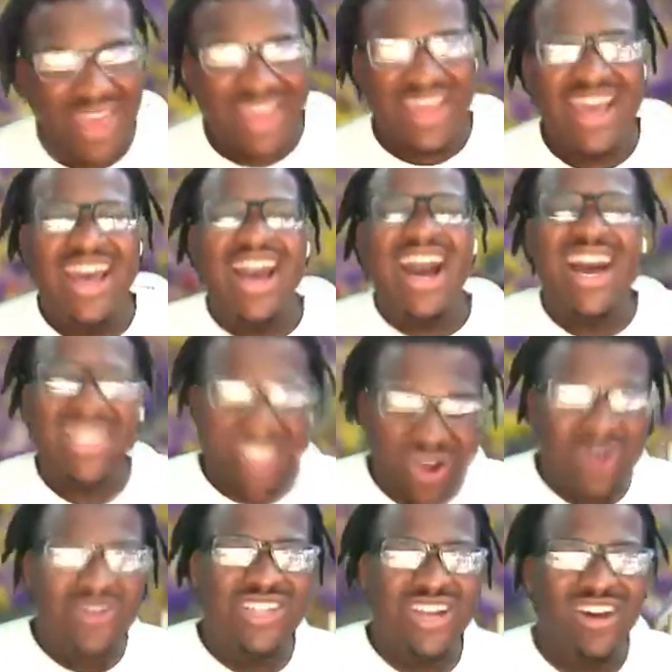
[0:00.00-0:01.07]
pick. I
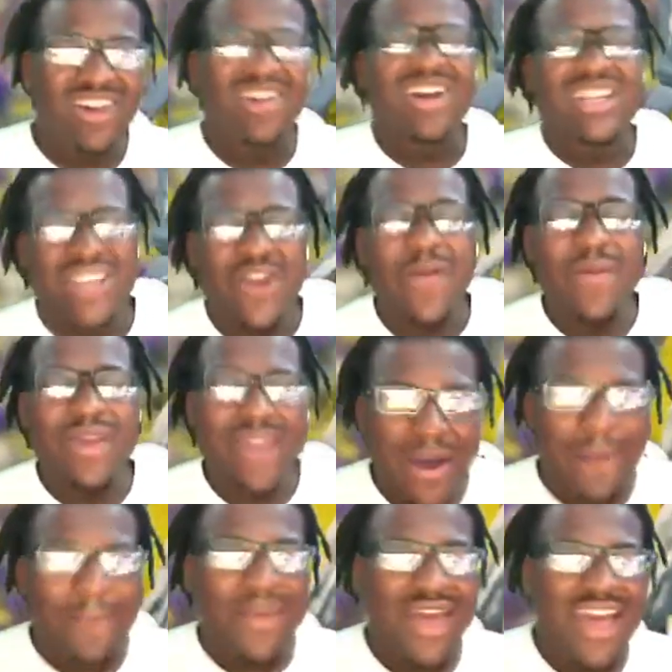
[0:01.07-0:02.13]
told y'all, turn me
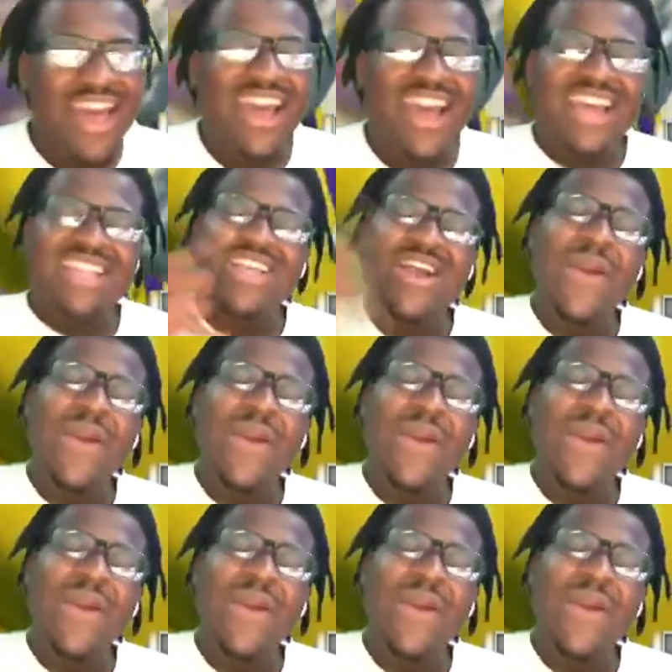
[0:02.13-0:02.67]
up, man.